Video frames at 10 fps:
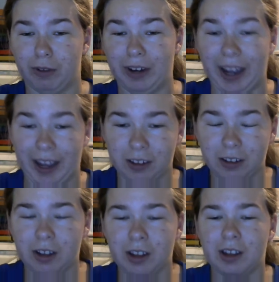that.
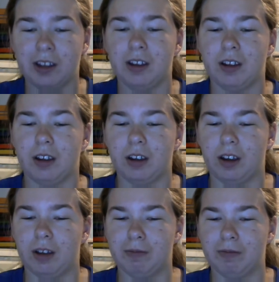
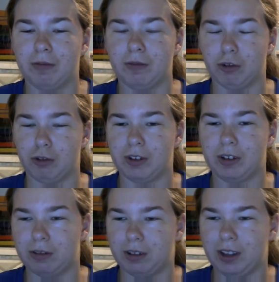Um, we're
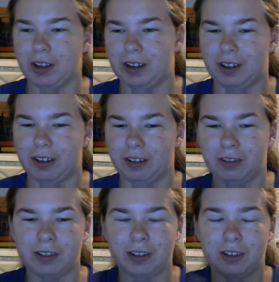still getting
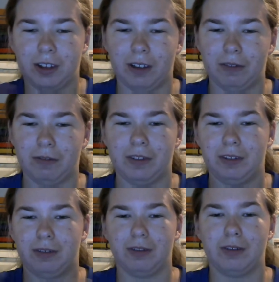stuff
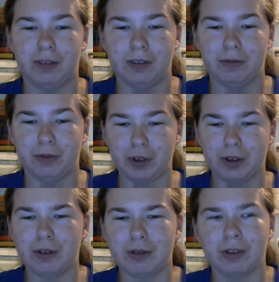and
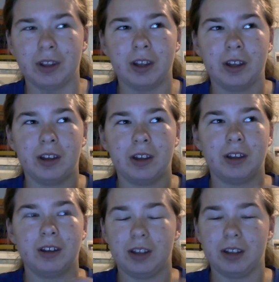still,
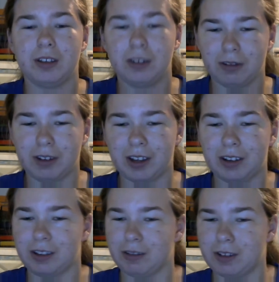he's still
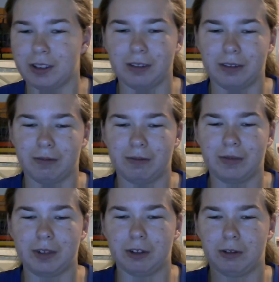getting used to,
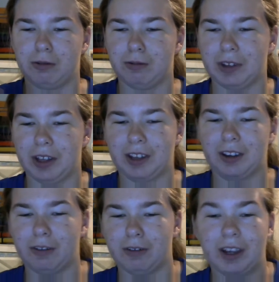to like
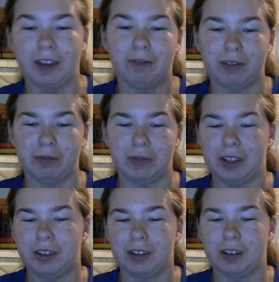going out with me
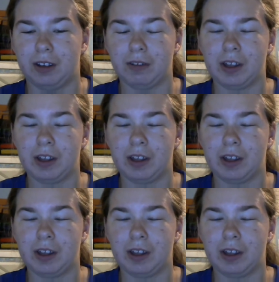and stuff.